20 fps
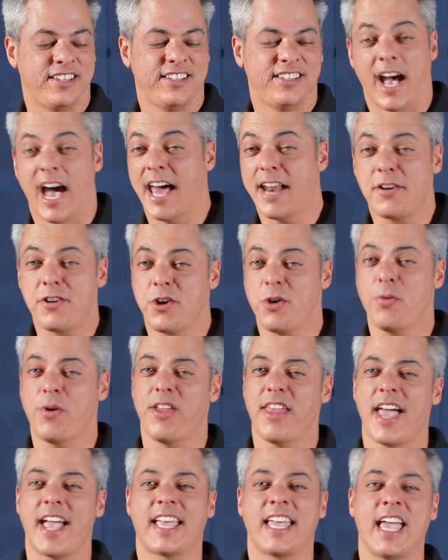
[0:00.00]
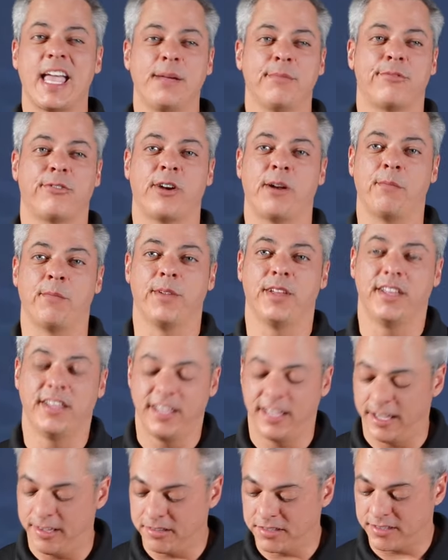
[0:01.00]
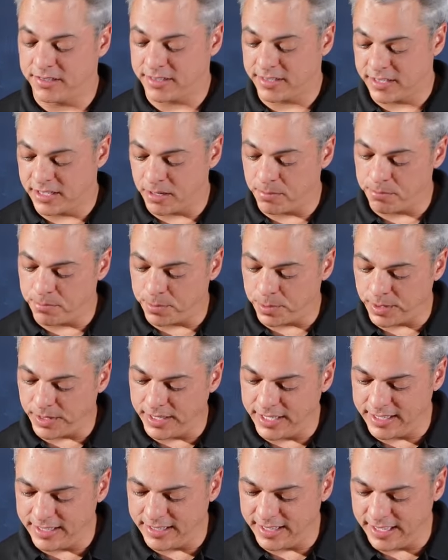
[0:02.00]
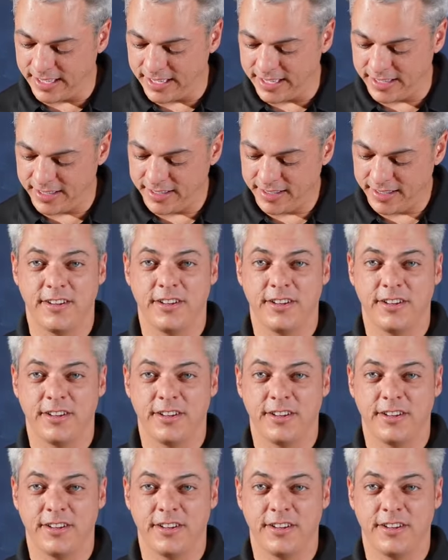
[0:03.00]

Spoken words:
I don't know where that came from. It's completely,